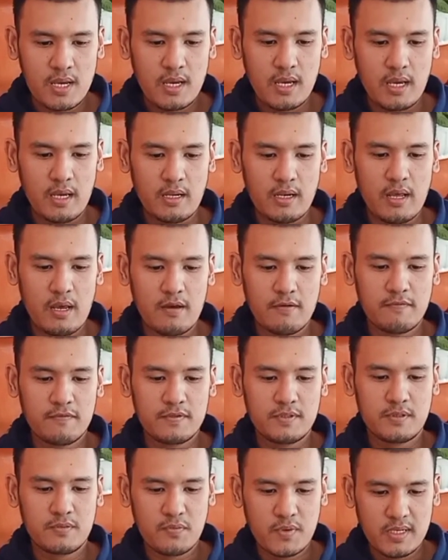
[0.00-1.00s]
And
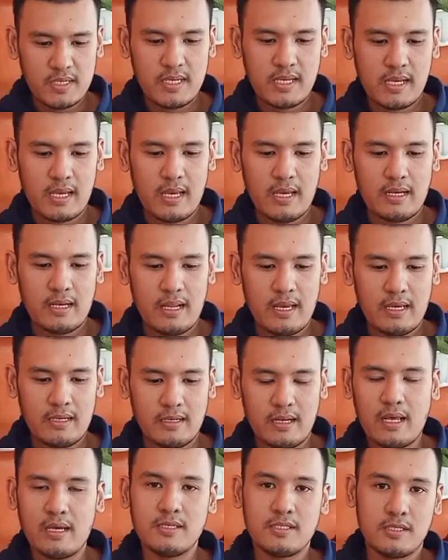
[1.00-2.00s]
after reading and
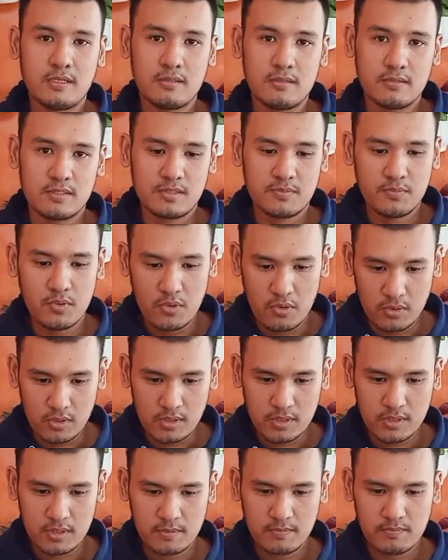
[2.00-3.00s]
analyzing this book,
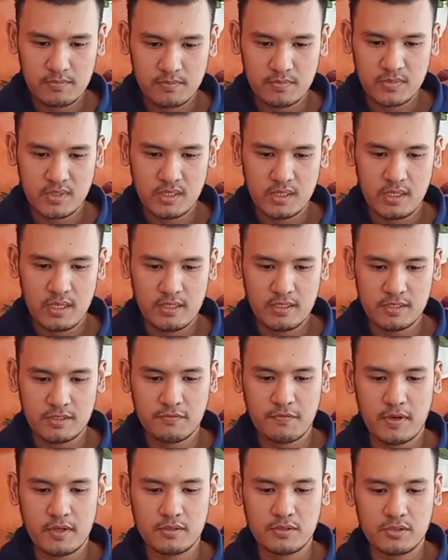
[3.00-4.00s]
it is
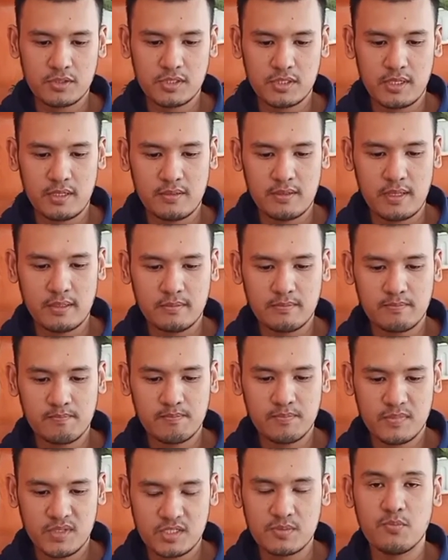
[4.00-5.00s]
fair to say that
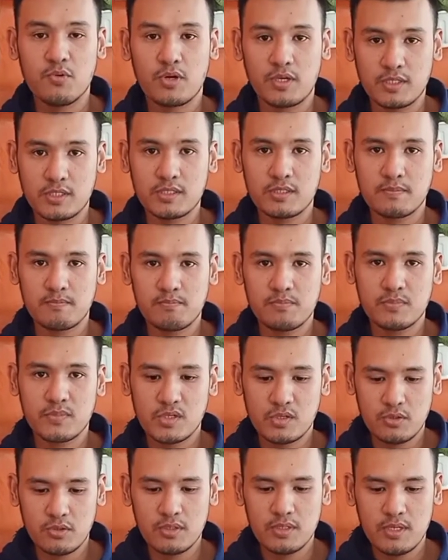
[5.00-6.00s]
this book is
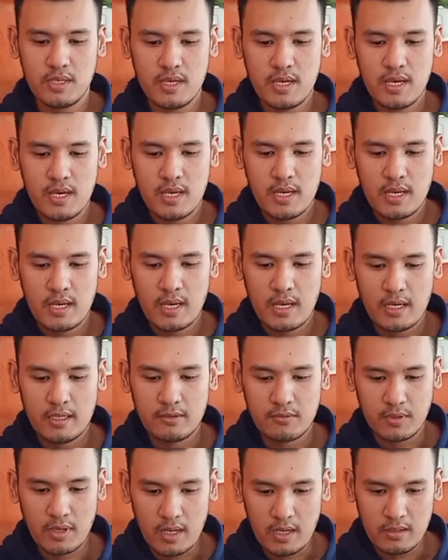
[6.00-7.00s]
good and
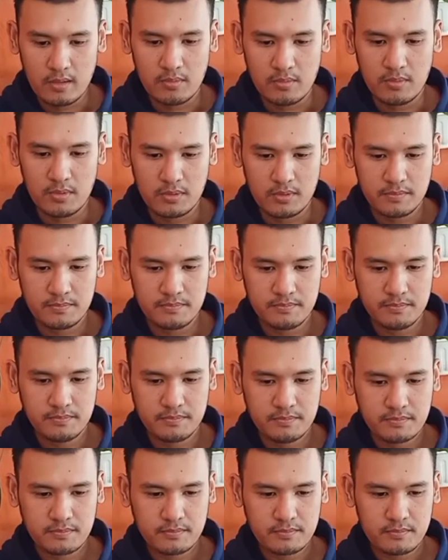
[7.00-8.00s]
reliable.
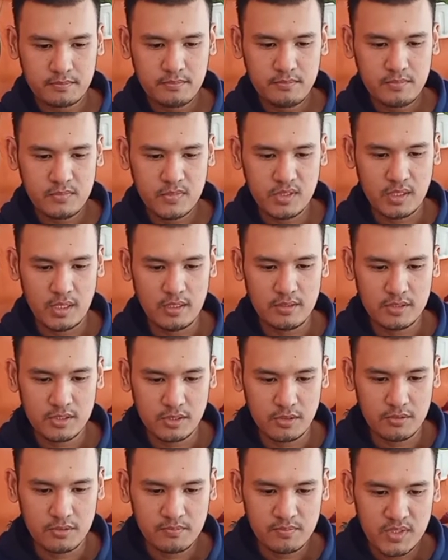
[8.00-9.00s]
Okay,
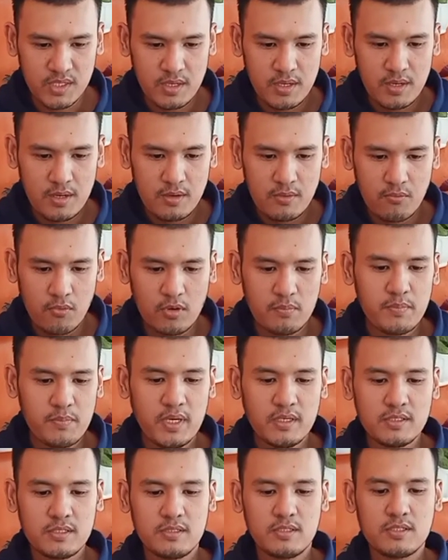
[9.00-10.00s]
so what
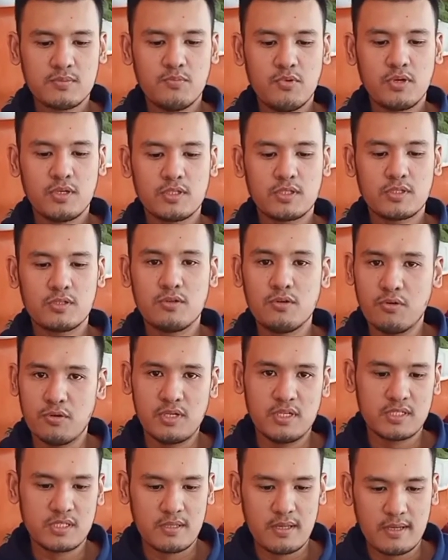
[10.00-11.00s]
makes this book is good
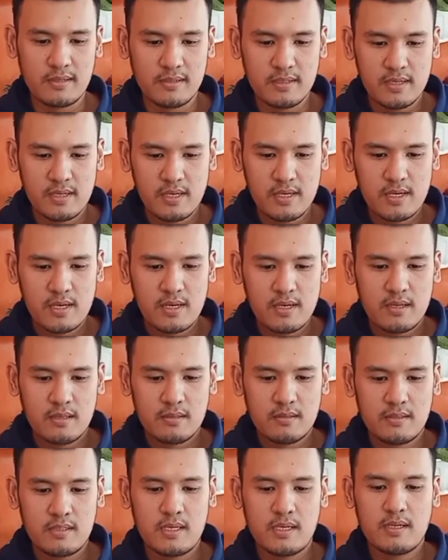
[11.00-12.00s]
is that
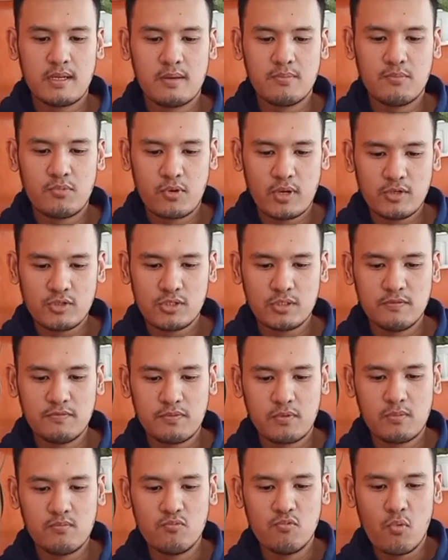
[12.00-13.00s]
the elaboration
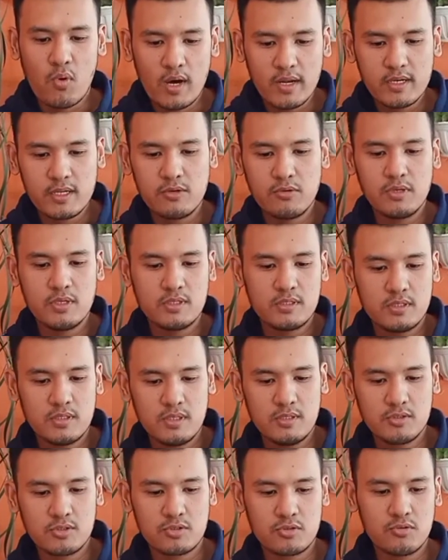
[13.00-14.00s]
from one unit
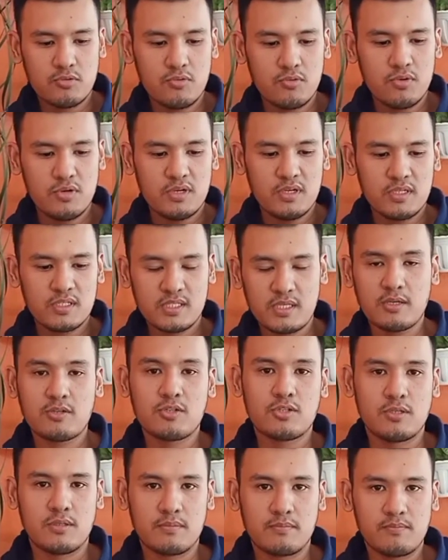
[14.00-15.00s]
into a
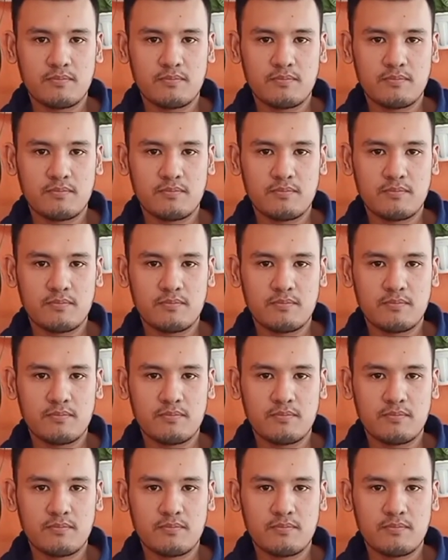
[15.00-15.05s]
section